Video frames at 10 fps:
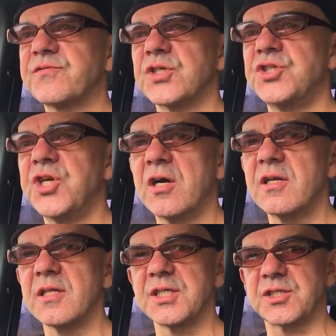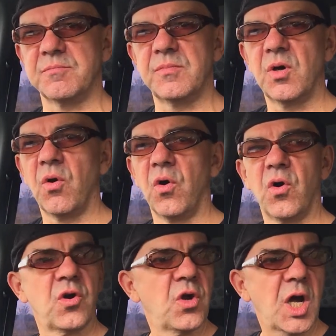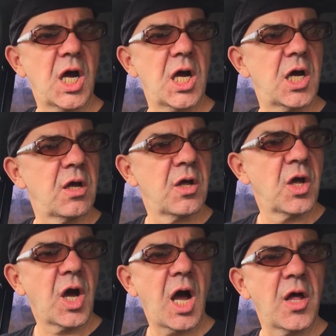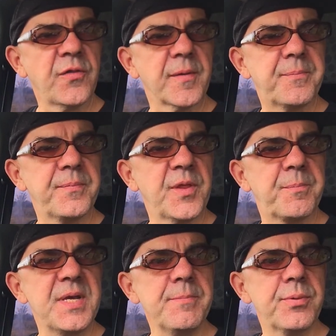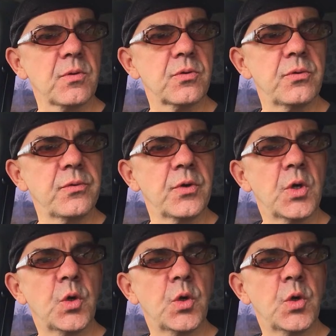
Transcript: for journalism or the people who